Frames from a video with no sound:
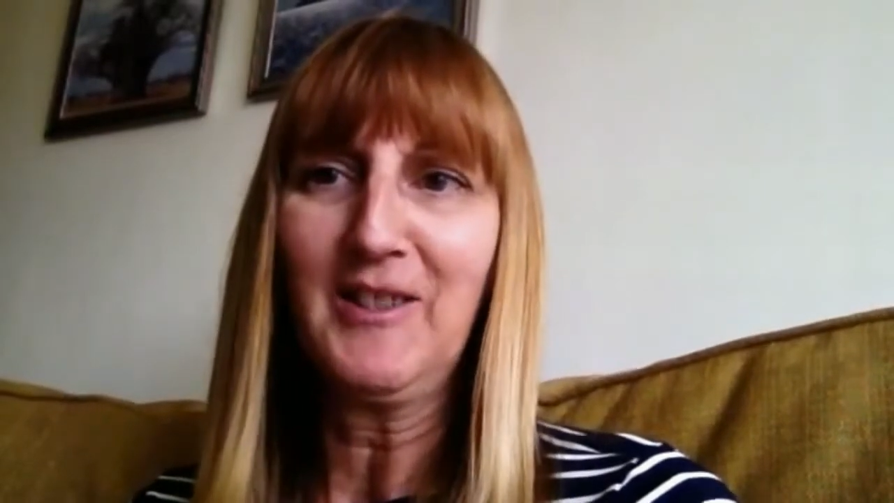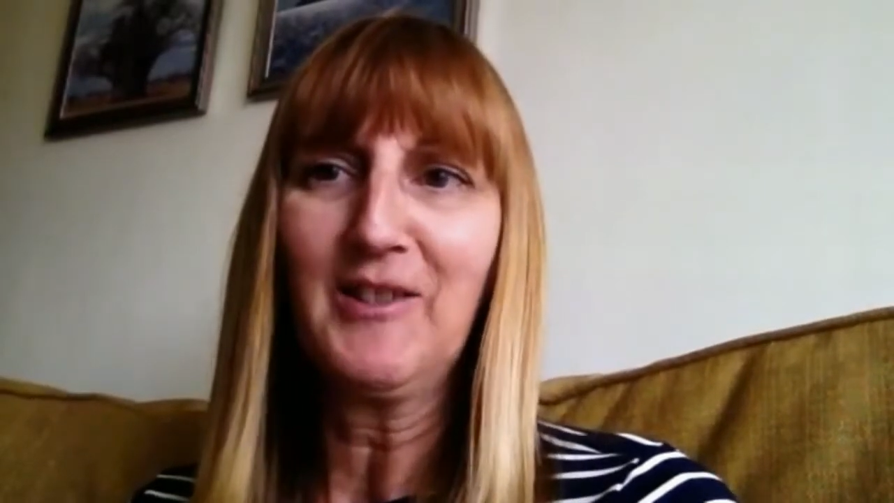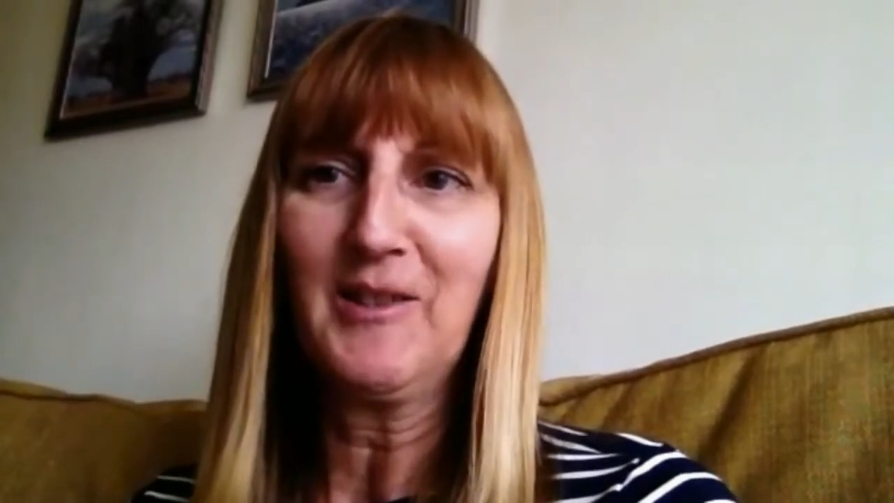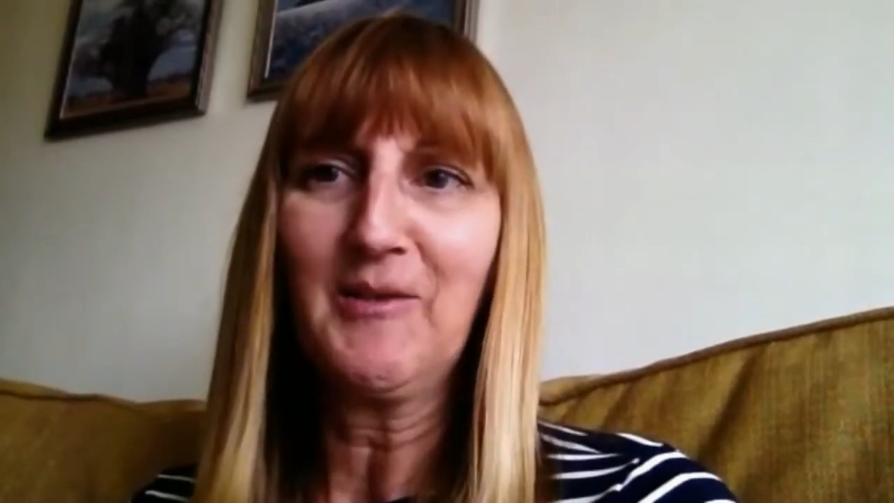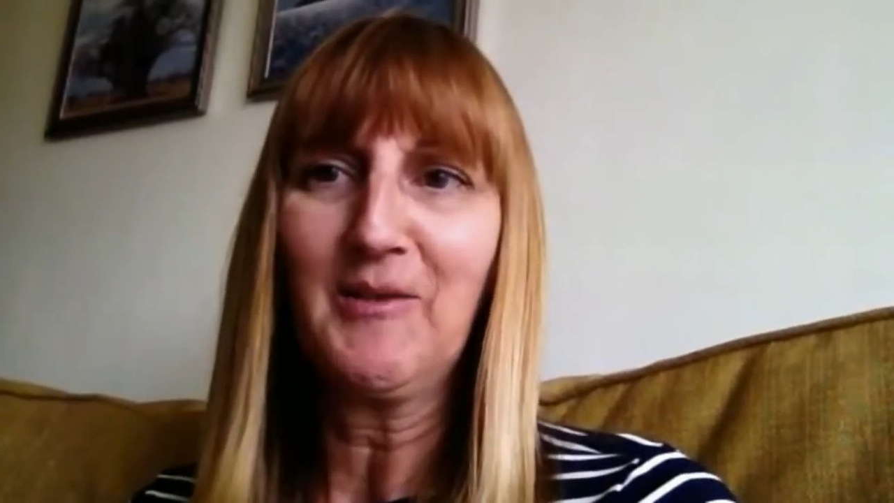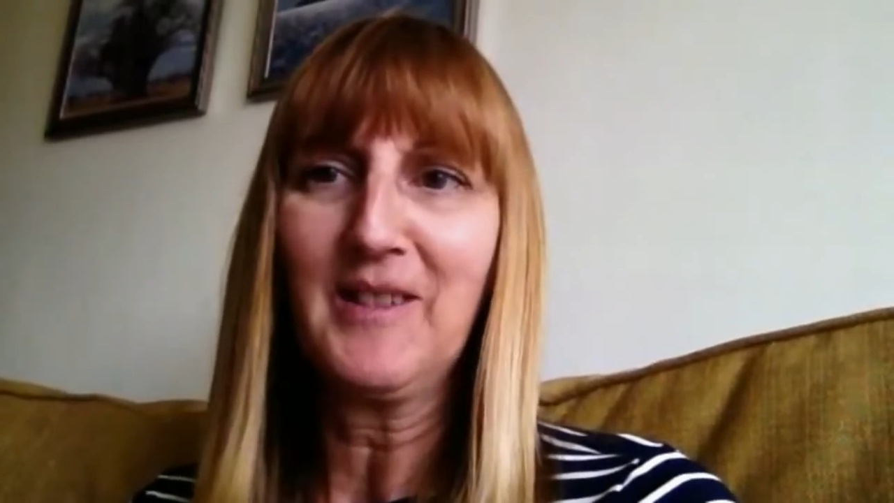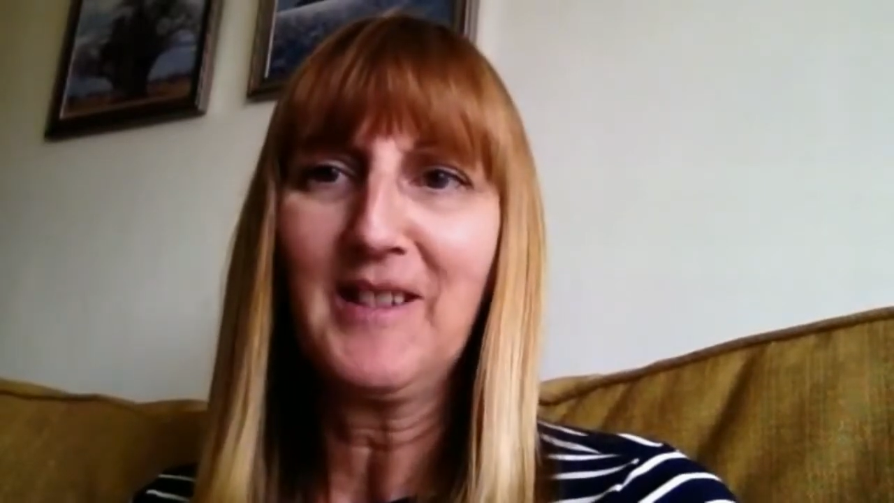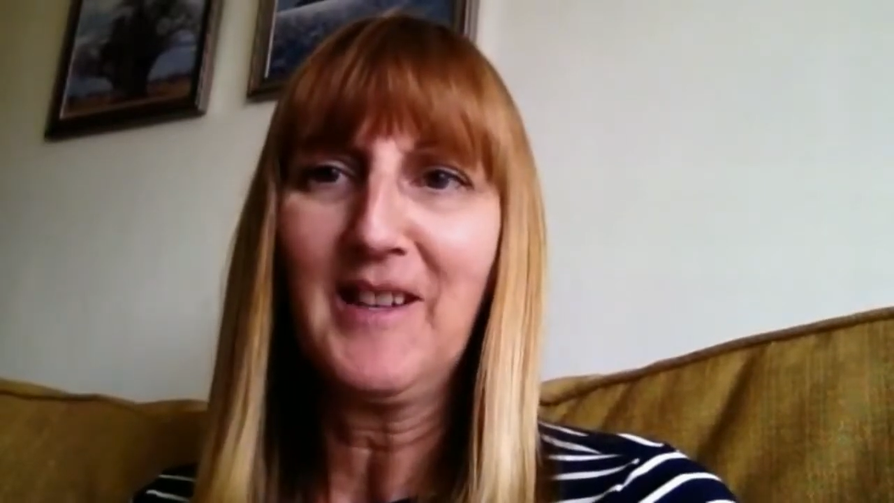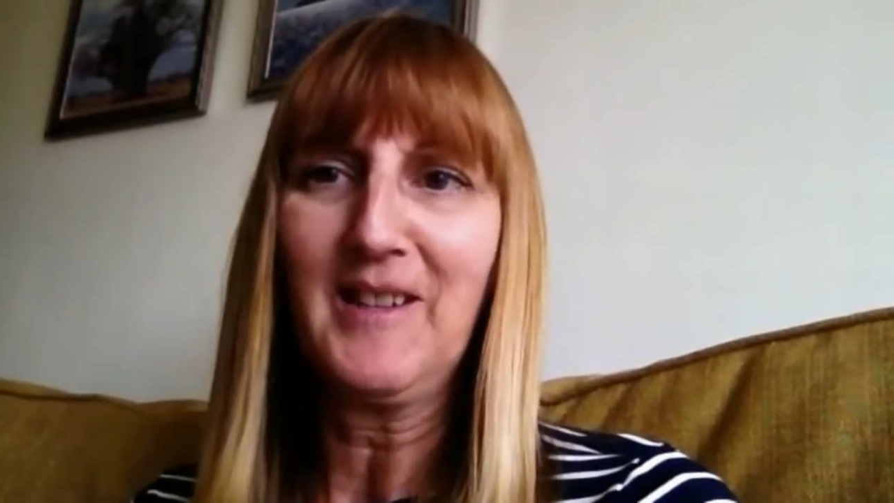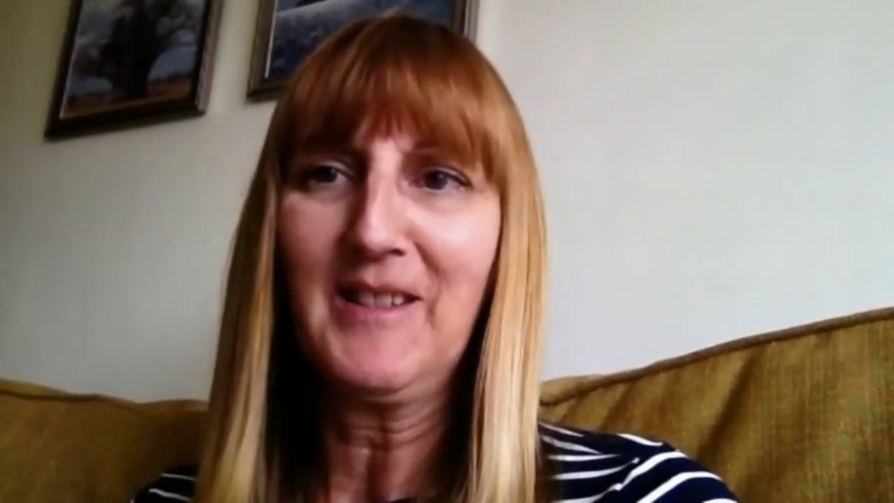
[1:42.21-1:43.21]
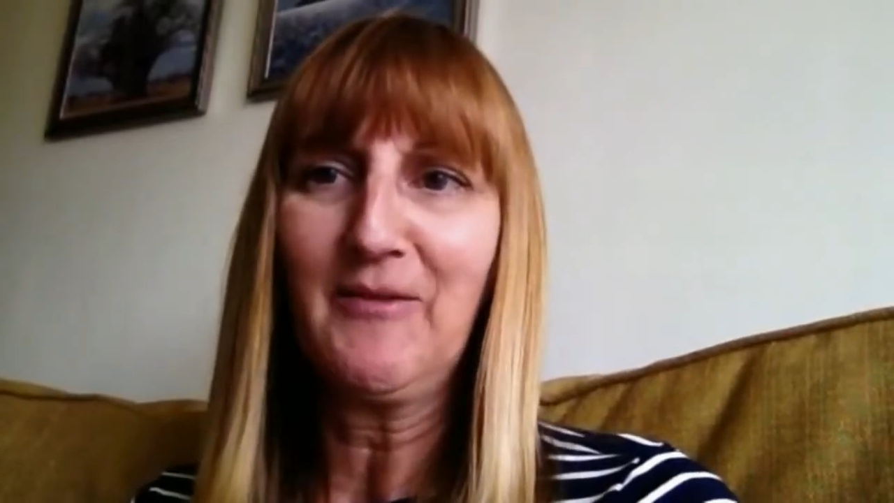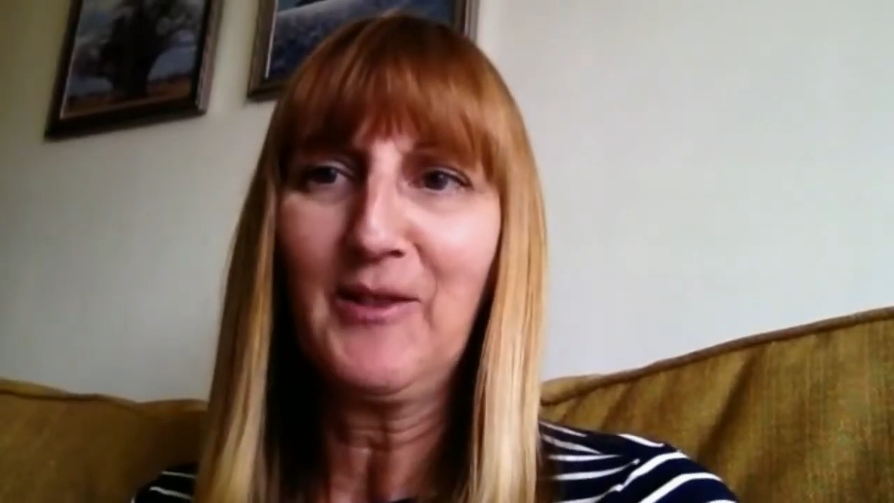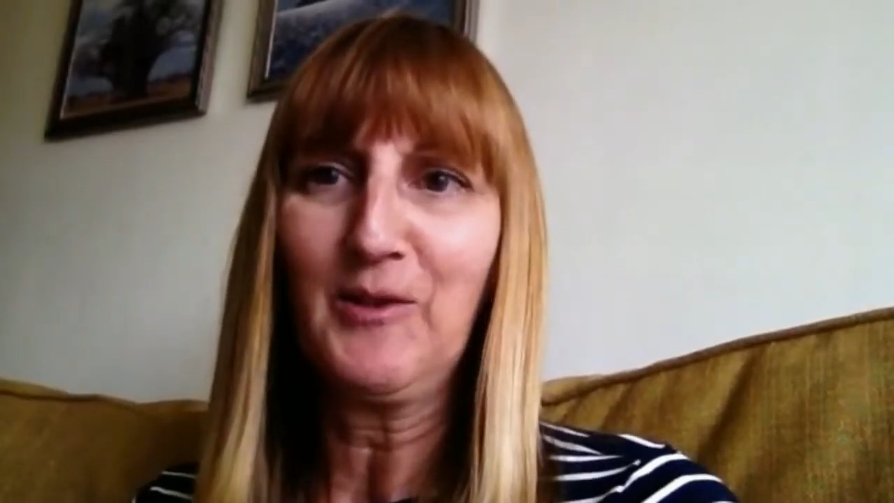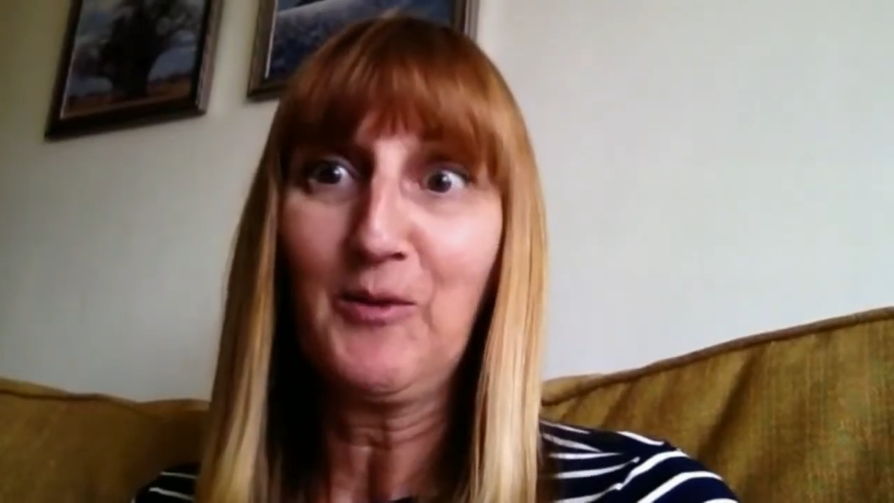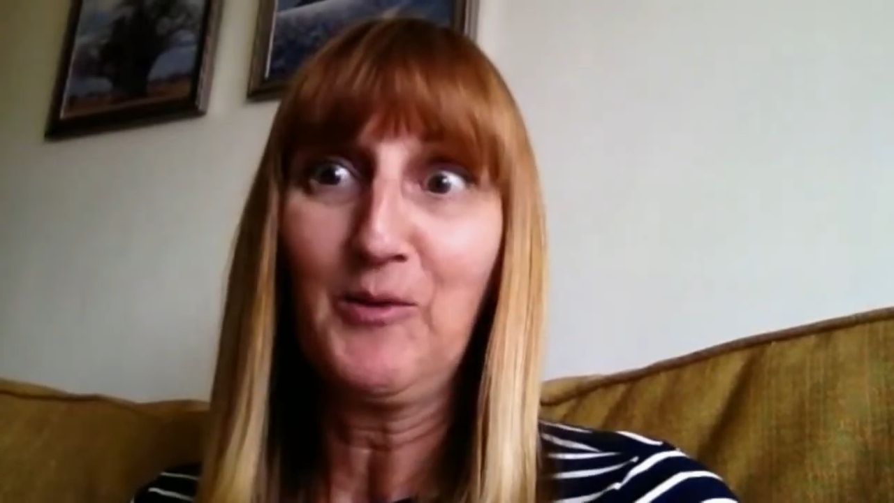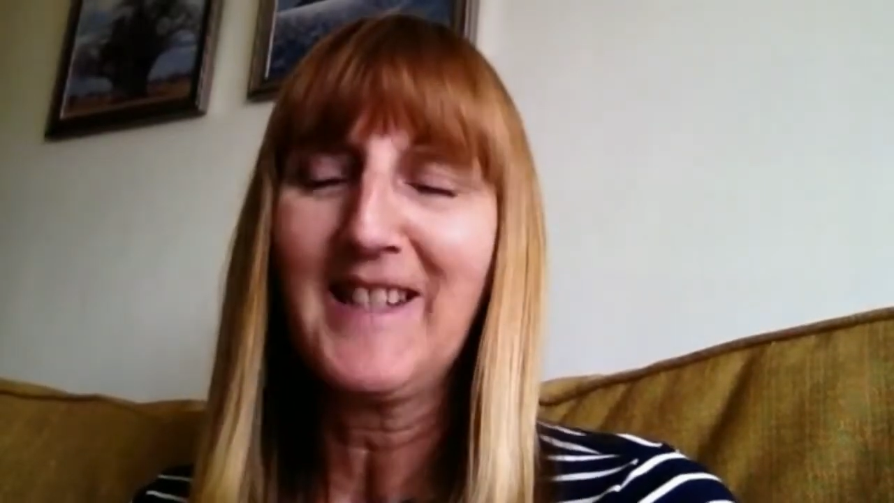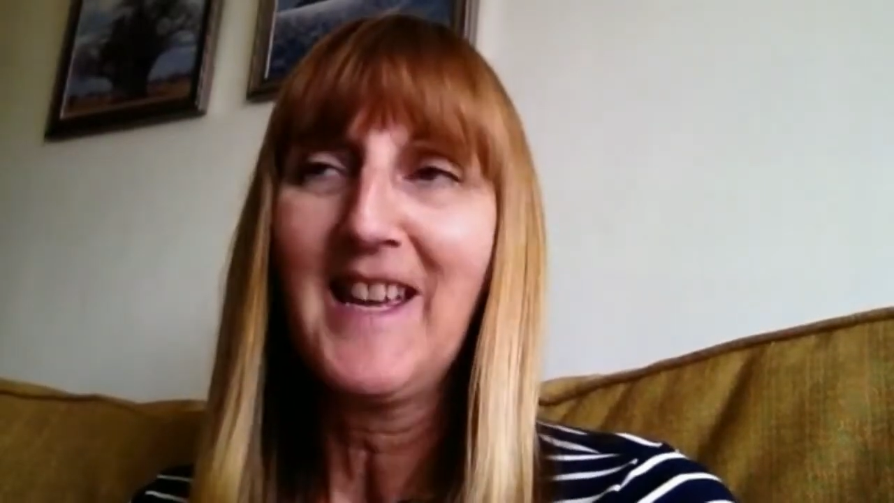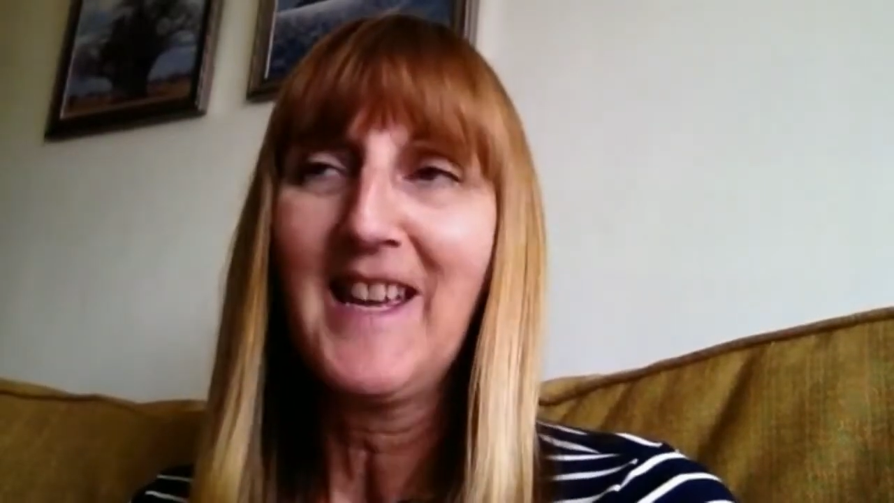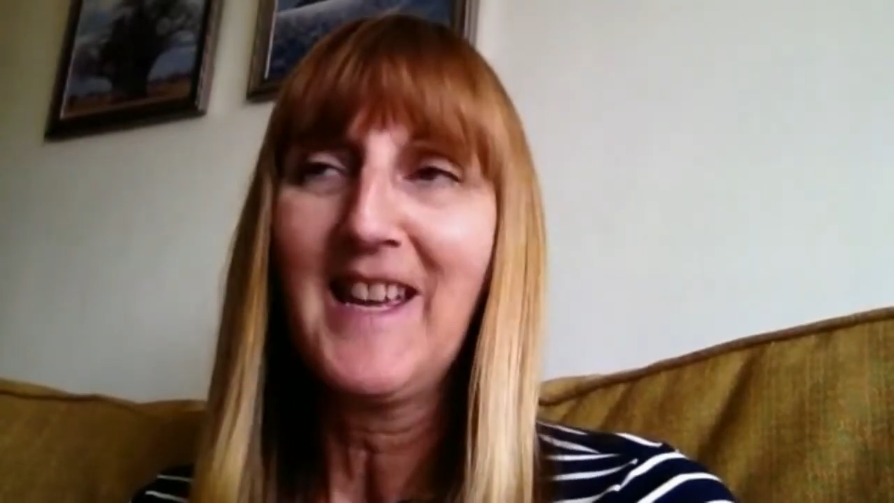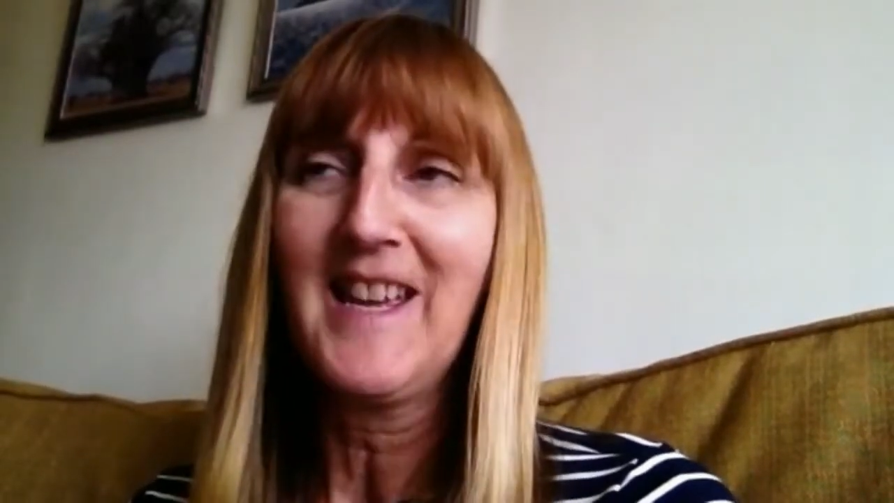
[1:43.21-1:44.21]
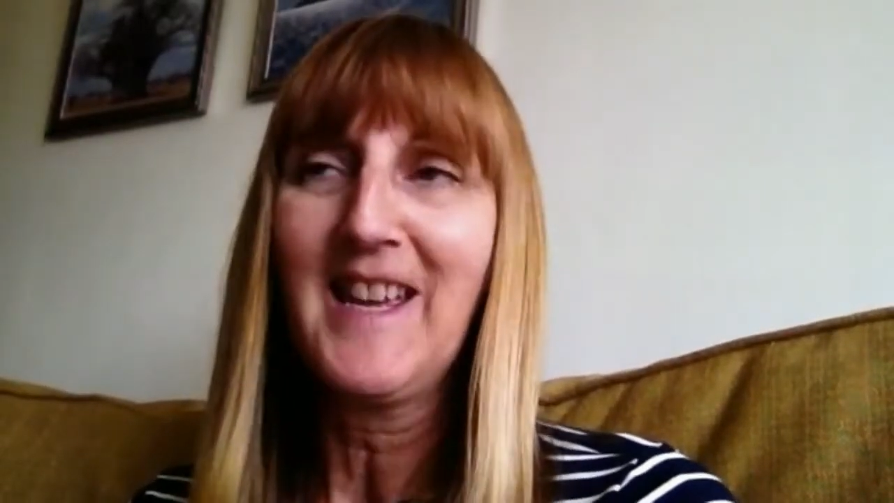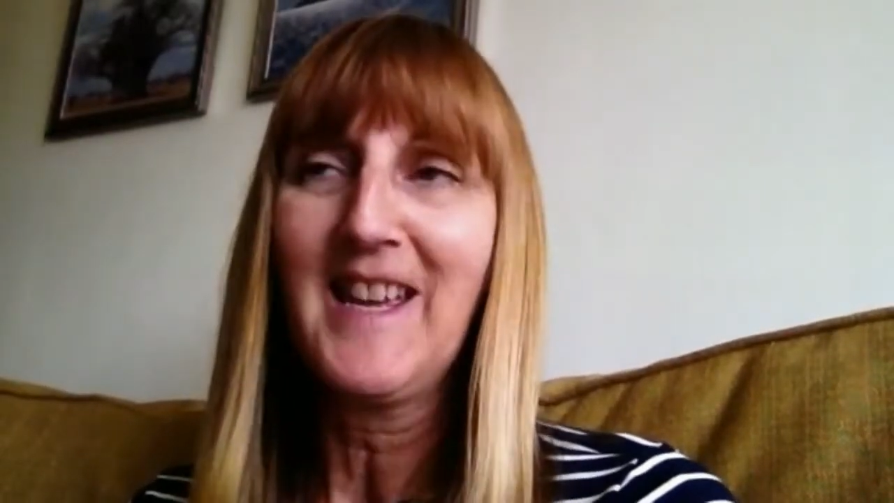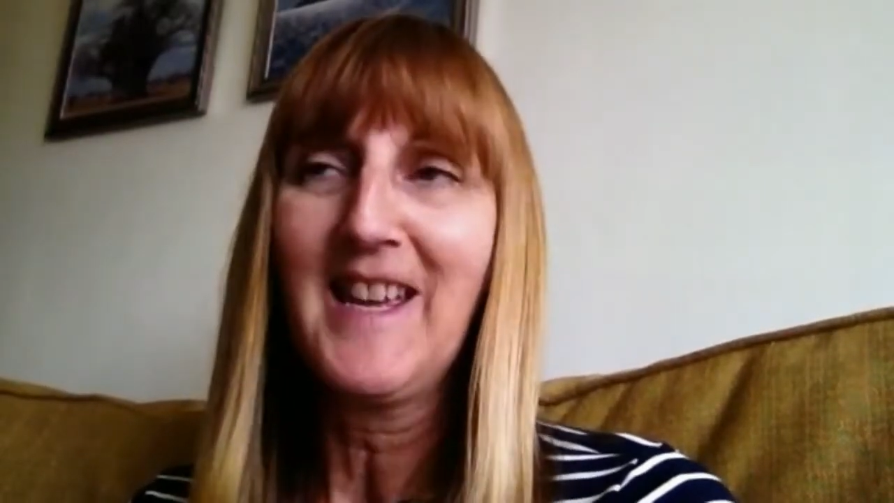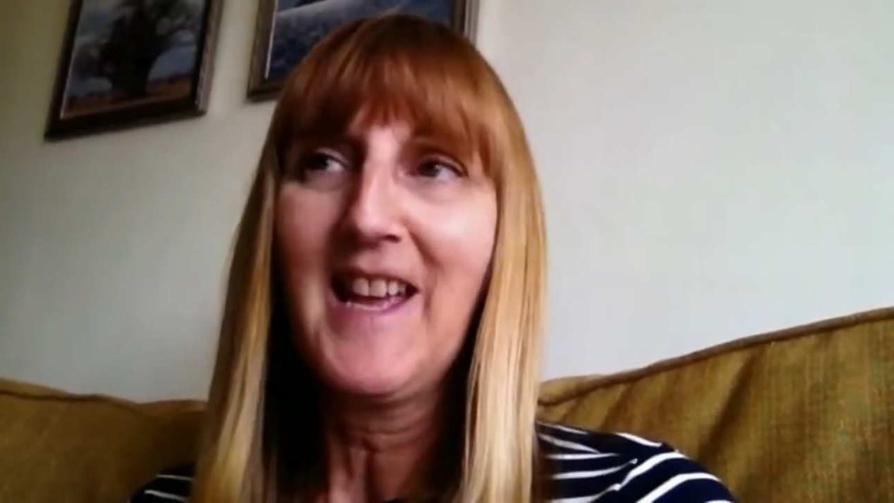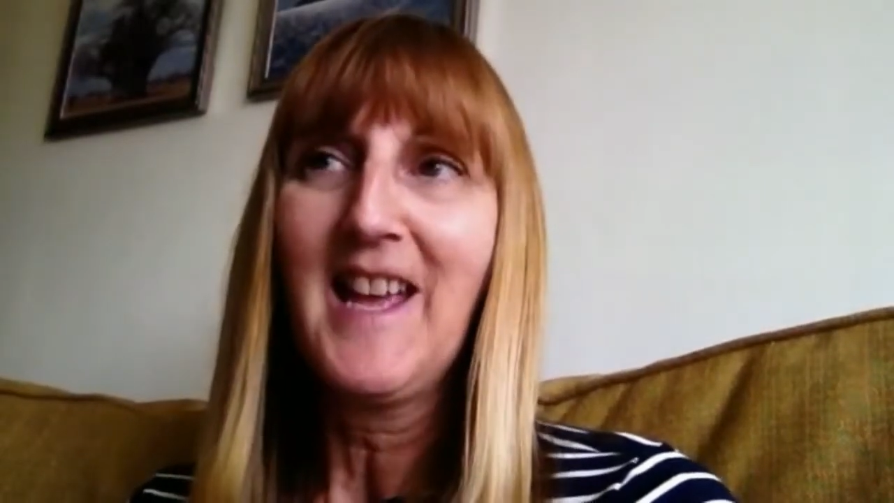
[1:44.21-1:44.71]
You know, it was difficult to understand.